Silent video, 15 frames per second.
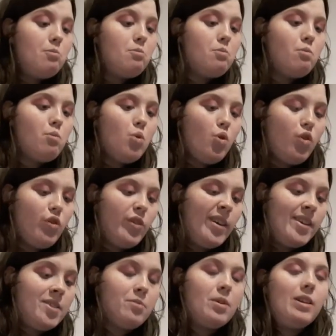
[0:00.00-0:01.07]
Morphe
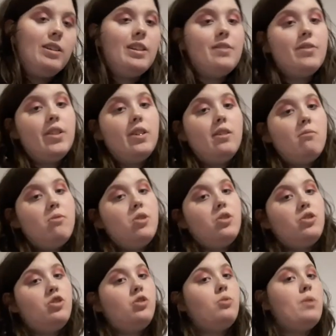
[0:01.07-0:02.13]
as well, even though I'm not
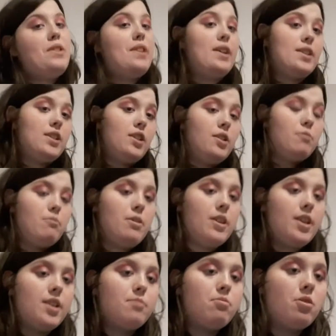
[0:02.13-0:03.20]
sure when that's going to be.
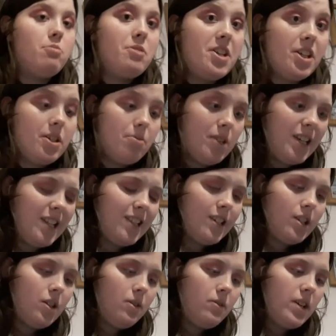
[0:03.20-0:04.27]
It's probably going to be in the
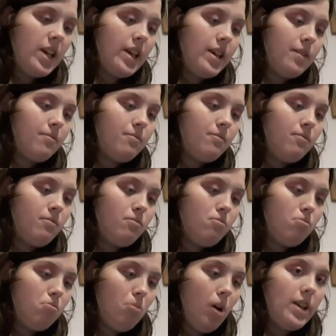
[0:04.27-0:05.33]
new year.
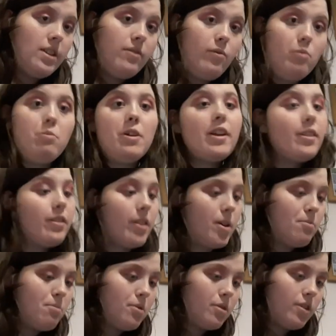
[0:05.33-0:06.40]
Might even be in
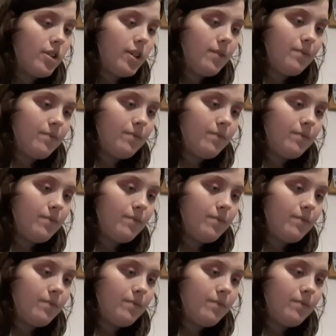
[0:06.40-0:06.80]
February.